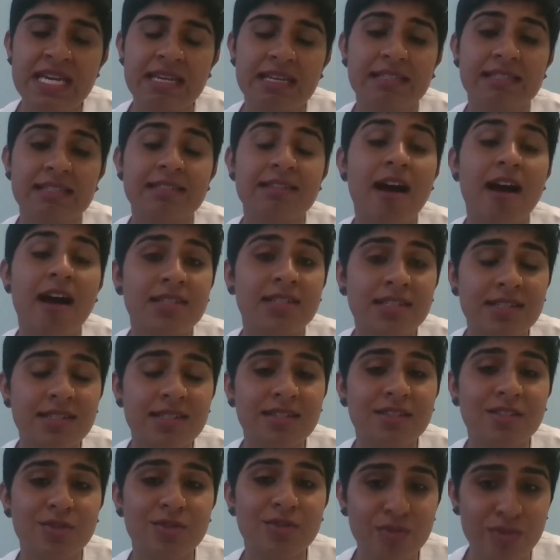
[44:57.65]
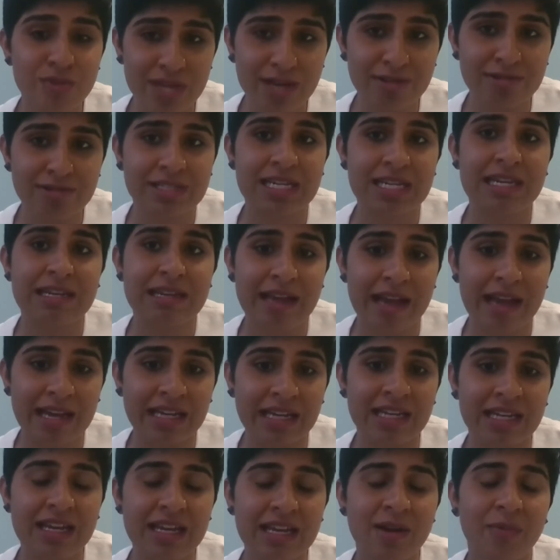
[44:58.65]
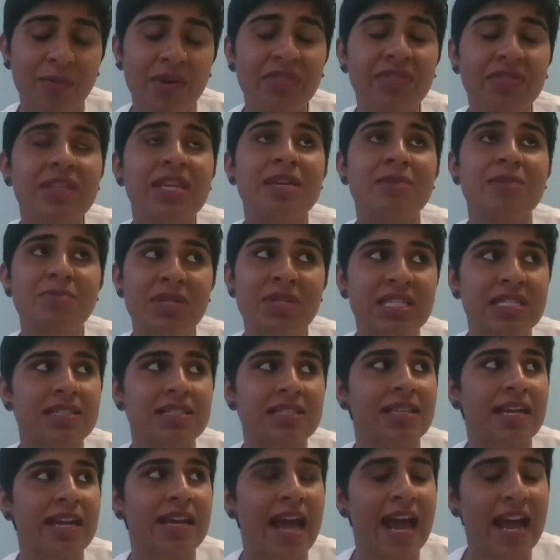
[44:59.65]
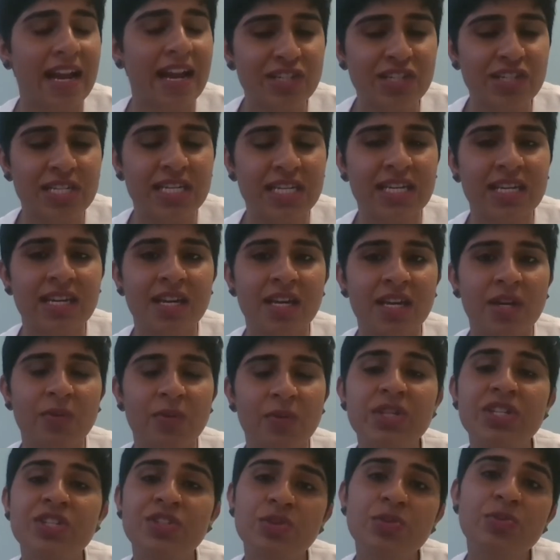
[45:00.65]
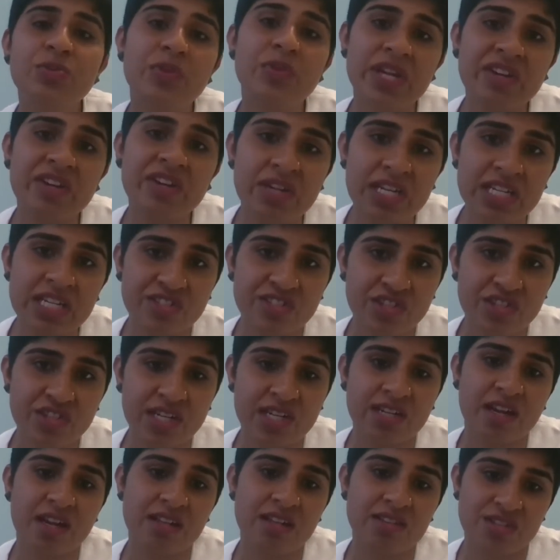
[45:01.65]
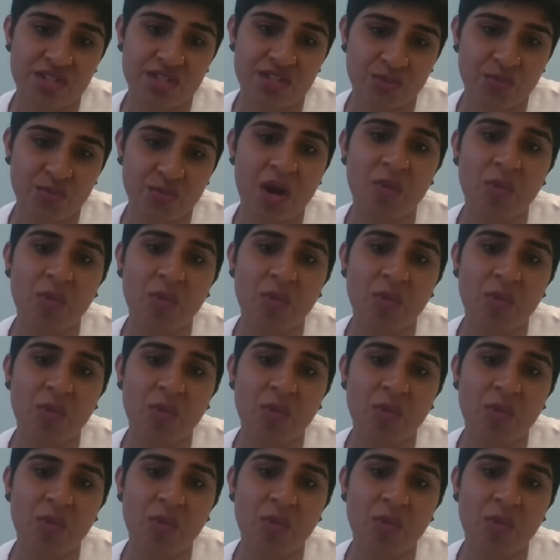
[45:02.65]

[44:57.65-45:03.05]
It started in 2009 with the impetus that actually we do bring religion and culture to our